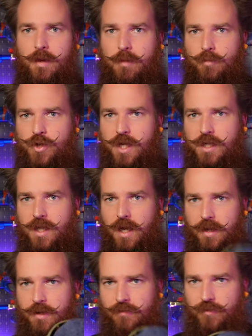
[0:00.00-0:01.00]

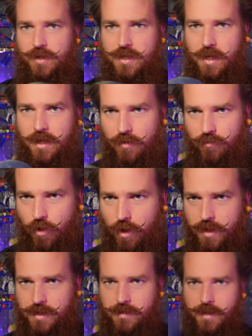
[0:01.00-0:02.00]
projectile in the front, a little
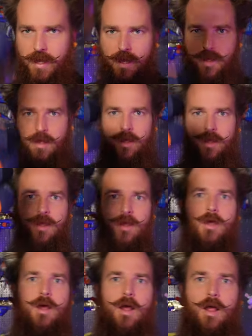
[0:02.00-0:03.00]
rocket there,
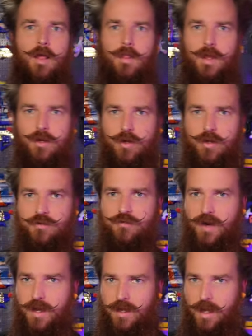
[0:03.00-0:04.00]
and then you go to fire.